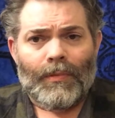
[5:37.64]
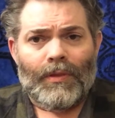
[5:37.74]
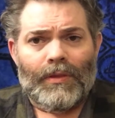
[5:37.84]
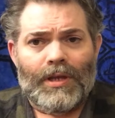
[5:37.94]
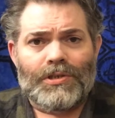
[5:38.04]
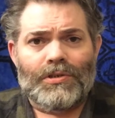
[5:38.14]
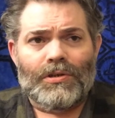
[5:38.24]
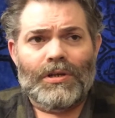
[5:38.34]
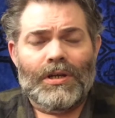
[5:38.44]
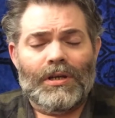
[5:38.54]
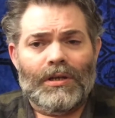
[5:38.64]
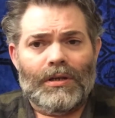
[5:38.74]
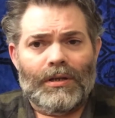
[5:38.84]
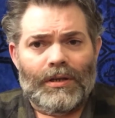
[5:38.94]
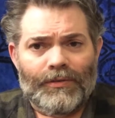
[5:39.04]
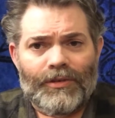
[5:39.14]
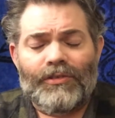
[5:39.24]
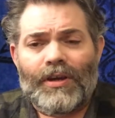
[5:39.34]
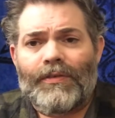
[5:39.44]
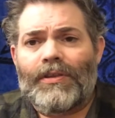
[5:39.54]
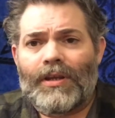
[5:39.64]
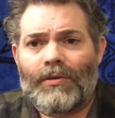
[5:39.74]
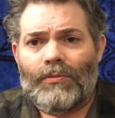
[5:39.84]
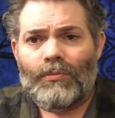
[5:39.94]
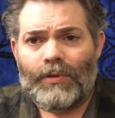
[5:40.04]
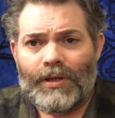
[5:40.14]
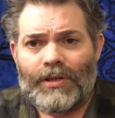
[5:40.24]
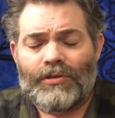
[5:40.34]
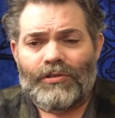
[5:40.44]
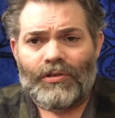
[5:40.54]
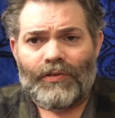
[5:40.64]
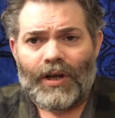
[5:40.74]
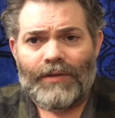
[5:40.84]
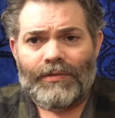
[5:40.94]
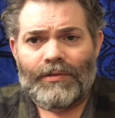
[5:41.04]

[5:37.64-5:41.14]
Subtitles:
Nature gives us everything we need to survive.